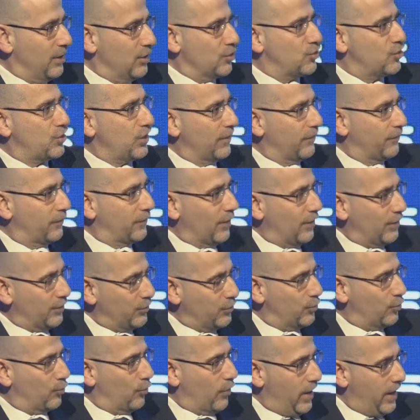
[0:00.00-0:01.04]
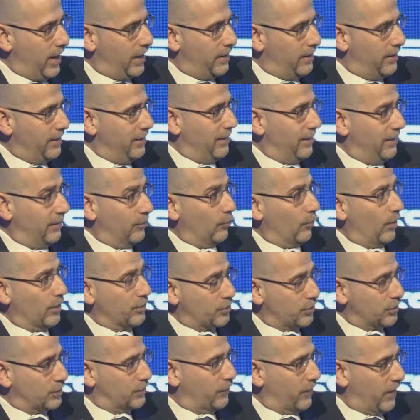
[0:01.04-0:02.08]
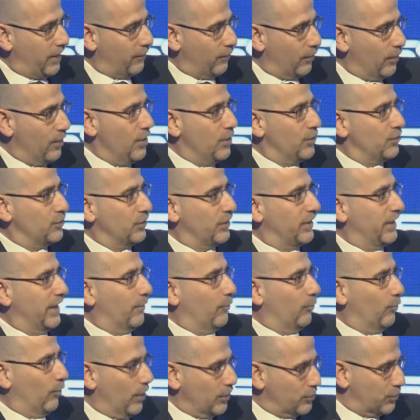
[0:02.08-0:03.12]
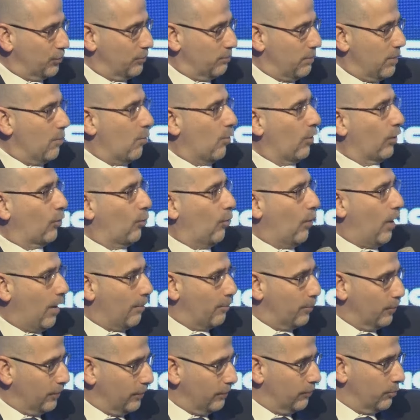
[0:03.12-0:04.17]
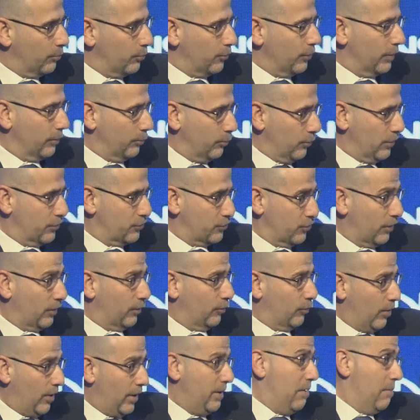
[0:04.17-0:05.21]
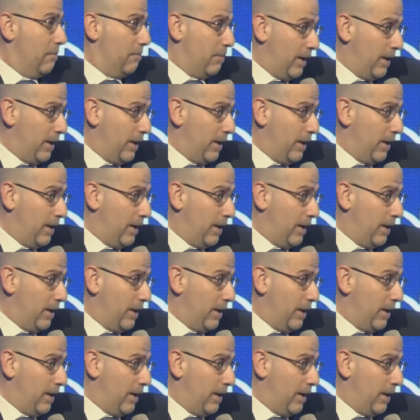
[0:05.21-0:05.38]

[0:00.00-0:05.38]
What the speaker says: his shift on Ukraine in Russia's favor to get Russia to be more cooperative in putting pressure on Iran.